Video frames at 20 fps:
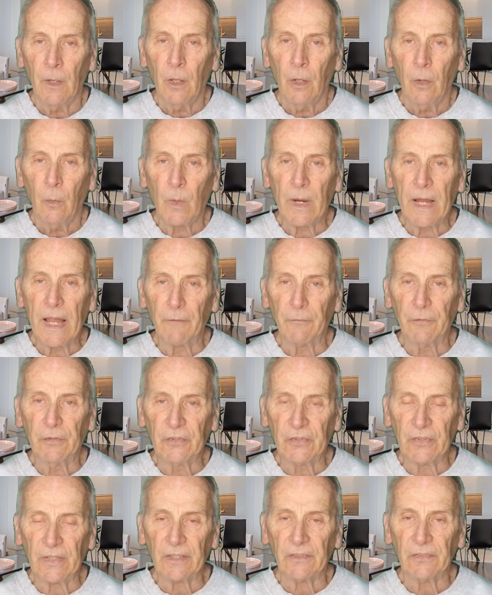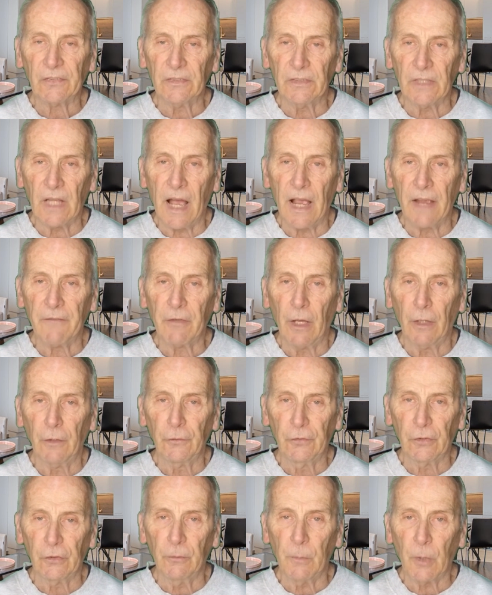We have 6 live
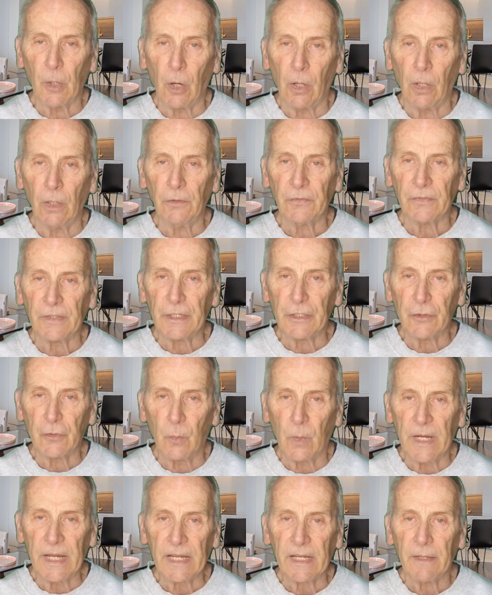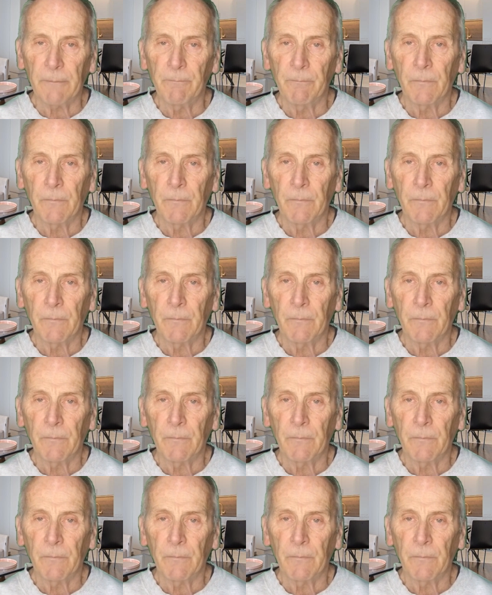Zoom calls each week.